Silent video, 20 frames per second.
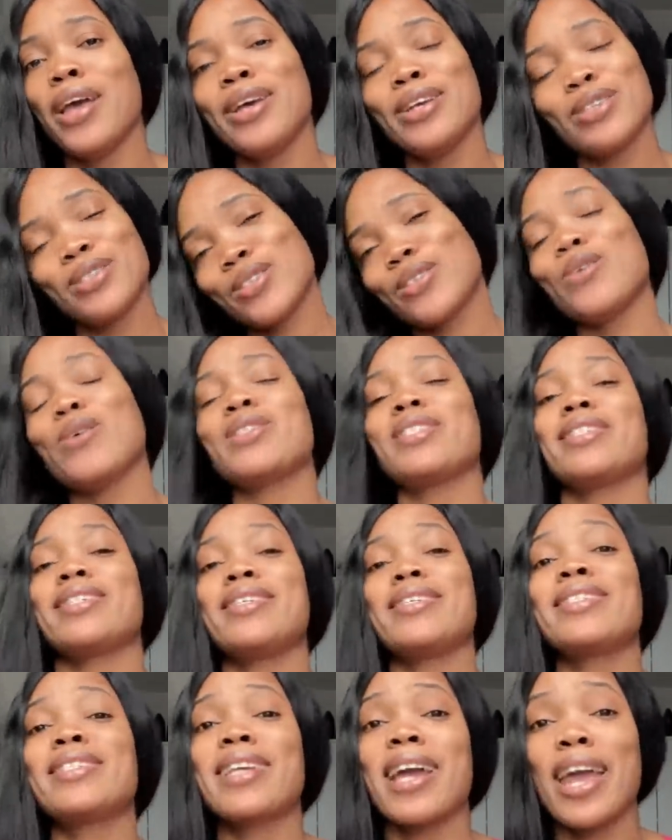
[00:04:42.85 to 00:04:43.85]
So
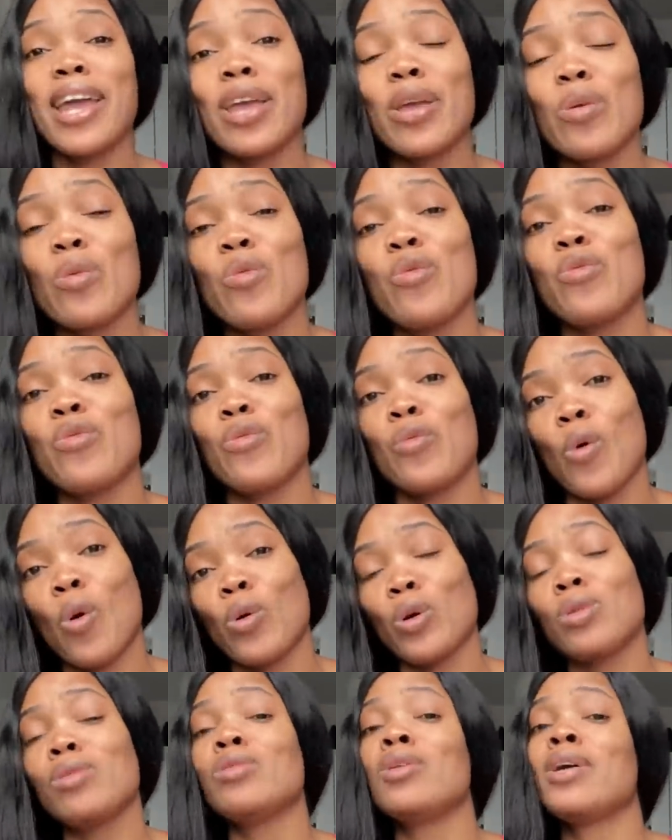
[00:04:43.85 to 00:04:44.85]
sis, thank you for